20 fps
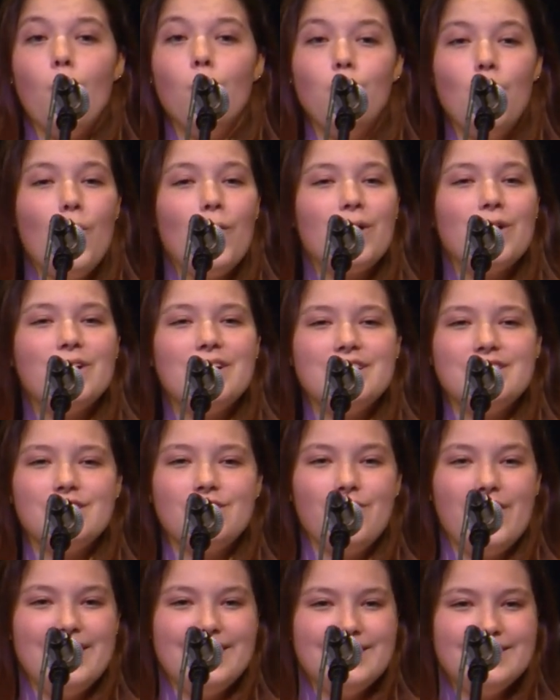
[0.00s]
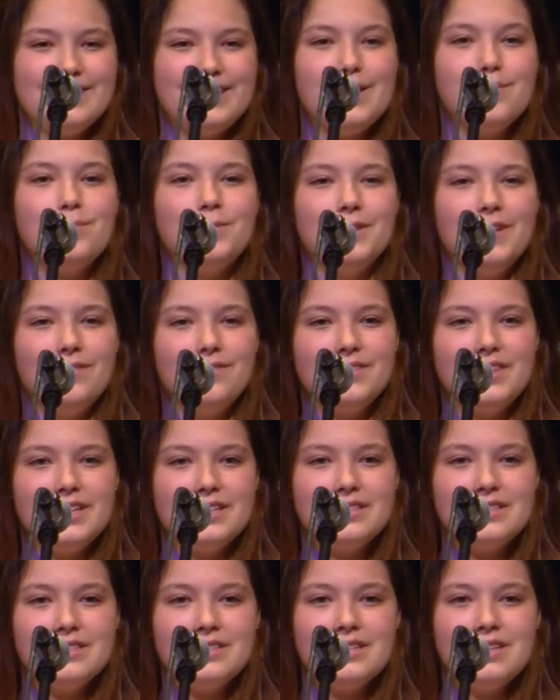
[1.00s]
War is a great example of
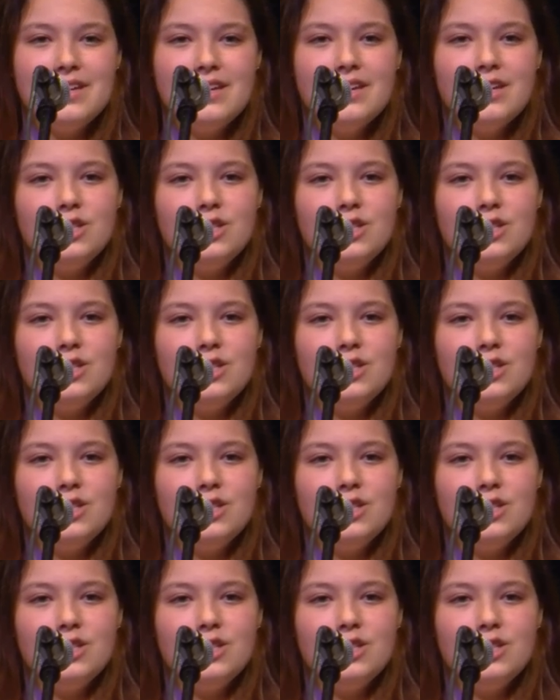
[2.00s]
this.